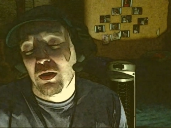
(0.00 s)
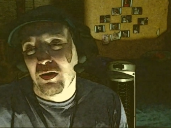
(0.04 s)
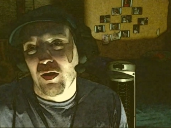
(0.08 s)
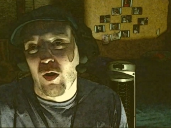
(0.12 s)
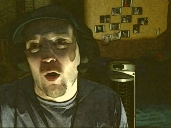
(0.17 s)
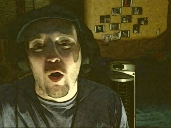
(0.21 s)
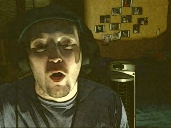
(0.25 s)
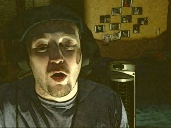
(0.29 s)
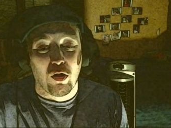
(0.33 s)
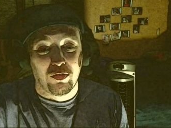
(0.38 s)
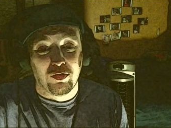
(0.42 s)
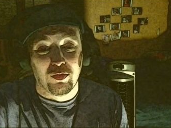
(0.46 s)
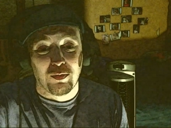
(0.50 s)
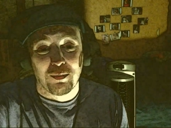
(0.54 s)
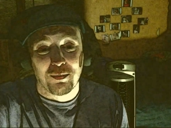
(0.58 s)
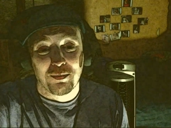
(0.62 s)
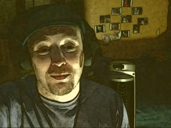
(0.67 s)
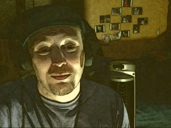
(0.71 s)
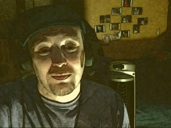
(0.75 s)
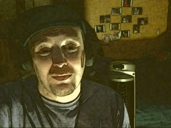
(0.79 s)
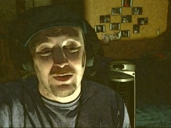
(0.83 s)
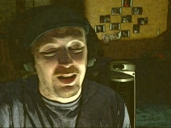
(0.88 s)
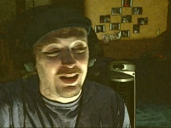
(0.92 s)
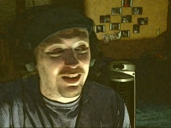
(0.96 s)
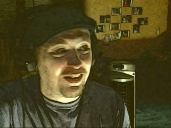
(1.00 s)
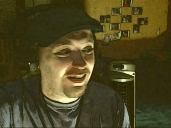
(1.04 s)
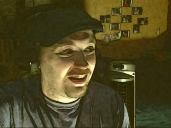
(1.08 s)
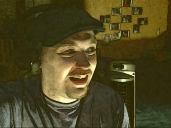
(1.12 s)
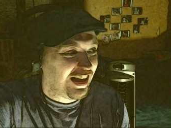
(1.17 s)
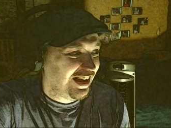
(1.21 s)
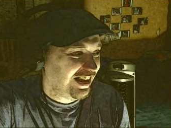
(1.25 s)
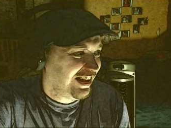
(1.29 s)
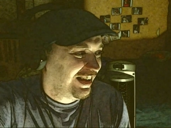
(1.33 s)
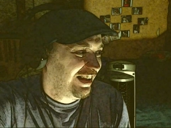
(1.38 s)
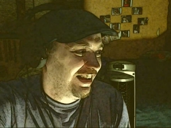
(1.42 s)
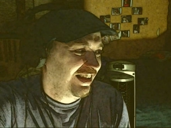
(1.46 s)
Awesome. Like,
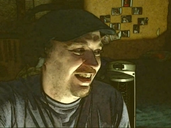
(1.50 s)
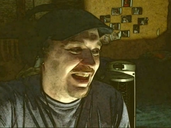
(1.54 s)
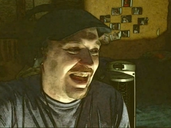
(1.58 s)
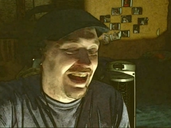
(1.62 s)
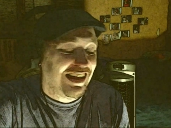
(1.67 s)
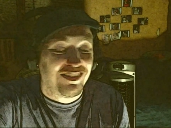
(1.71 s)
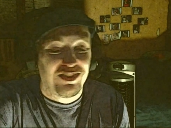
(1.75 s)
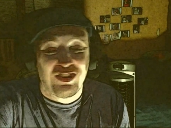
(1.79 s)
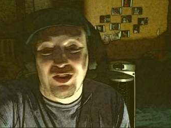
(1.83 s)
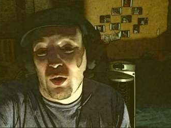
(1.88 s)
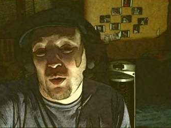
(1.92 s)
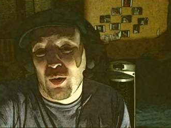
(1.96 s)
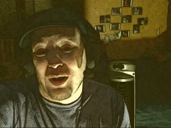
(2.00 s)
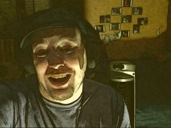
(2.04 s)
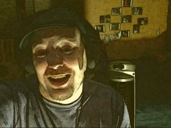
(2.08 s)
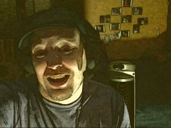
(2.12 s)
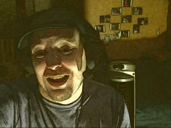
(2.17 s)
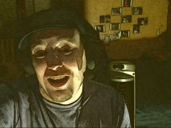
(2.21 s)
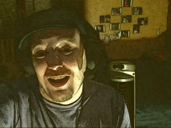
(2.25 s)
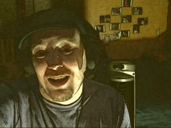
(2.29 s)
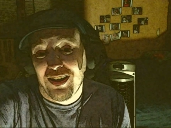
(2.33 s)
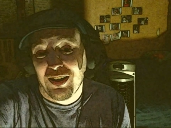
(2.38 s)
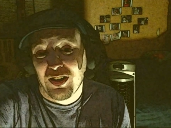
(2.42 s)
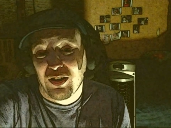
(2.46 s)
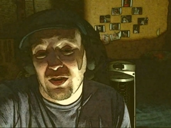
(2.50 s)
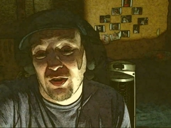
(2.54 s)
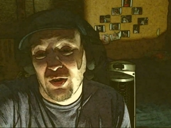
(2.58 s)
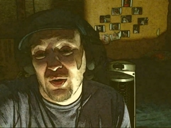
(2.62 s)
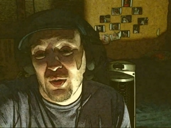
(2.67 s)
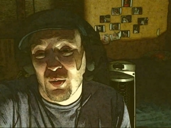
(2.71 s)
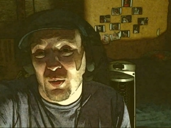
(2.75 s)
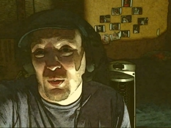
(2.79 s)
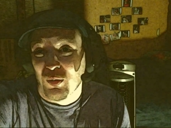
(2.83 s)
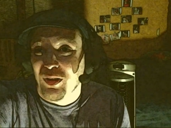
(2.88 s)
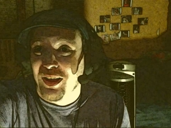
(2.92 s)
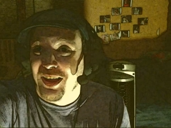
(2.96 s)
that's so iconic
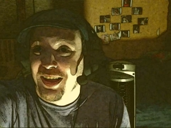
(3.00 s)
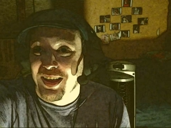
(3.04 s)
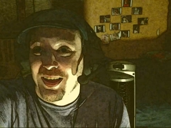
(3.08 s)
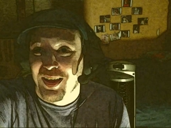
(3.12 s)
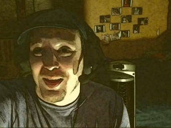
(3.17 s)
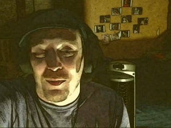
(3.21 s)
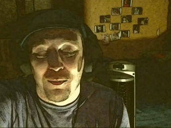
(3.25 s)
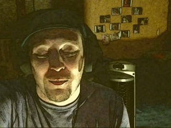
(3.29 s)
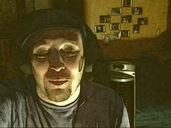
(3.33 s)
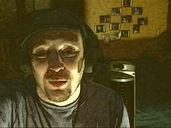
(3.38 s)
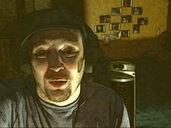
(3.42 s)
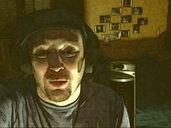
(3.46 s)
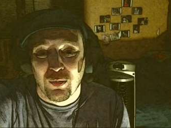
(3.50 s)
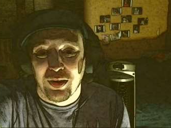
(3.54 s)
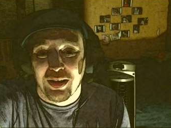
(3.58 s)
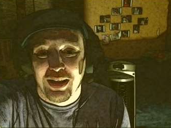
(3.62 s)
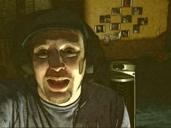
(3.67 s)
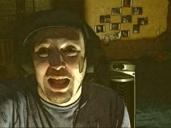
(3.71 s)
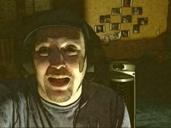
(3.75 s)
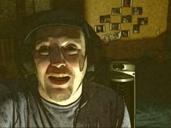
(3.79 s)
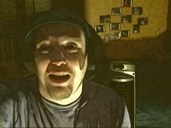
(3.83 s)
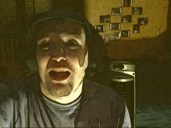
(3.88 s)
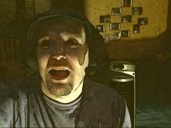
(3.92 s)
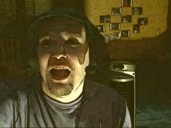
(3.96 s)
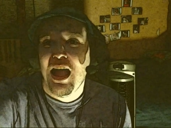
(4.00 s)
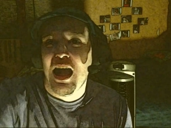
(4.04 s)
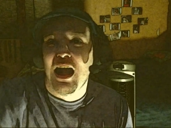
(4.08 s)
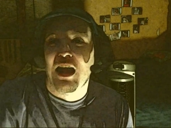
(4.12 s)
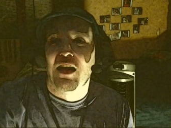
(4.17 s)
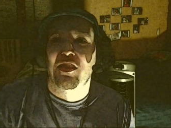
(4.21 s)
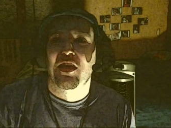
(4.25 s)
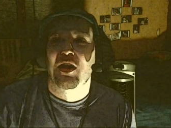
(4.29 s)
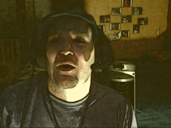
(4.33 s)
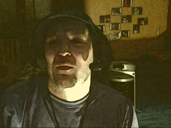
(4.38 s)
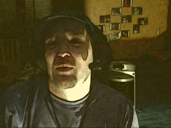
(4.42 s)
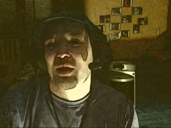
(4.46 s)
too, like him doing that.
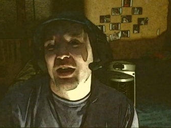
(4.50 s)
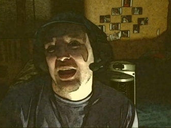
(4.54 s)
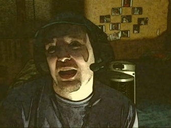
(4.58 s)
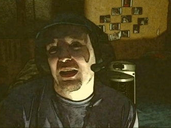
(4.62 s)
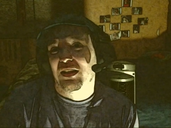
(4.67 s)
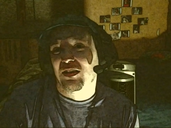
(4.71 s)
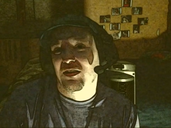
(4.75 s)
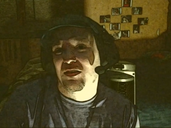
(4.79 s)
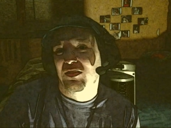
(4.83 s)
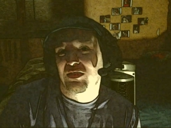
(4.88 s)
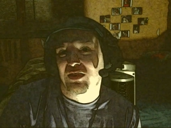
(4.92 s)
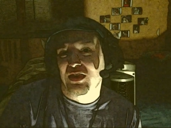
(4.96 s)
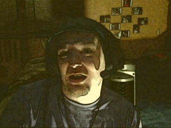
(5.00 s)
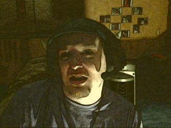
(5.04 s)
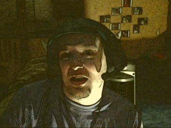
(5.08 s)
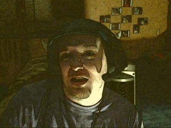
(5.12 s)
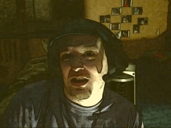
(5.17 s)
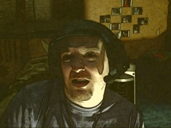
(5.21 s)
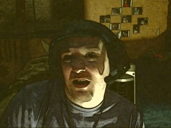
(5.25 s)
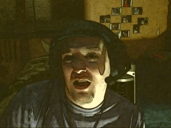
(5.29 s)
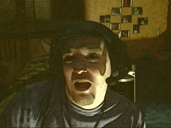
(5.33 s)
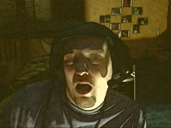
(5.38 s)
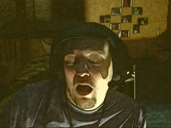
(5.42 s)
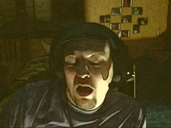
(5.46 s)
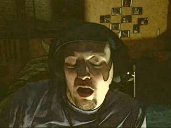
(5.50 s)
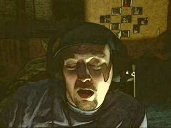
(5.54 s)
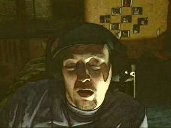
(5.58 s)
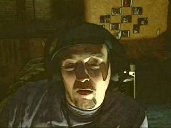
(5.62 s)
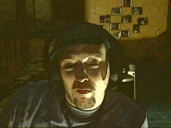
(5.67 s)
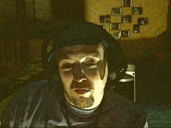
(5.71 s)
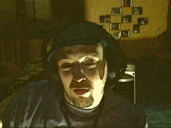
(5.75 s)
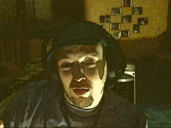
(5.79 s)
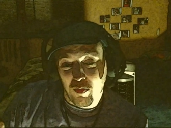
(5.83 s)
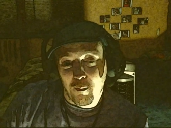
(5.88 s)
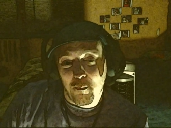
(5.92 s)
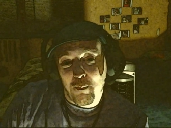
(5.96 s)
Then we get the scene
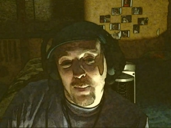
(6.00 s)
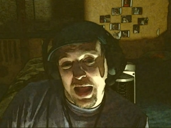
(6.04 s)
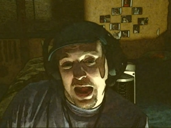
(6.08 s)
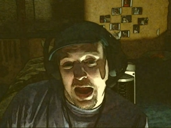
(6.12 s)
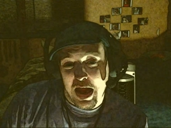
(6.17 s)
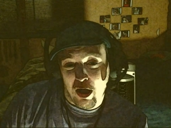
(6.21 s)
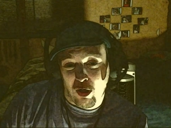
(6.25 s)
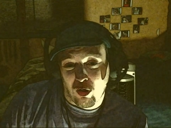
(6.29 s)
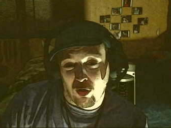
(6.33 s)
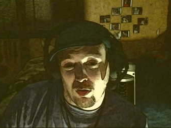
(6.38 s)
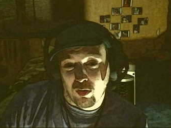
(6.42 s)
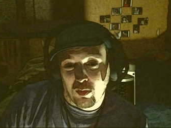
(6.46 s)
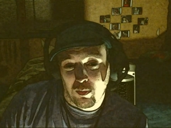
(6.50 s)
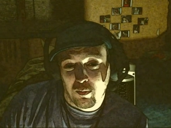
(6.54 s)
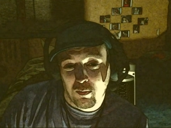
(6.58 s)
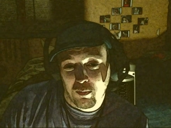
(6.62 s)
of the bear.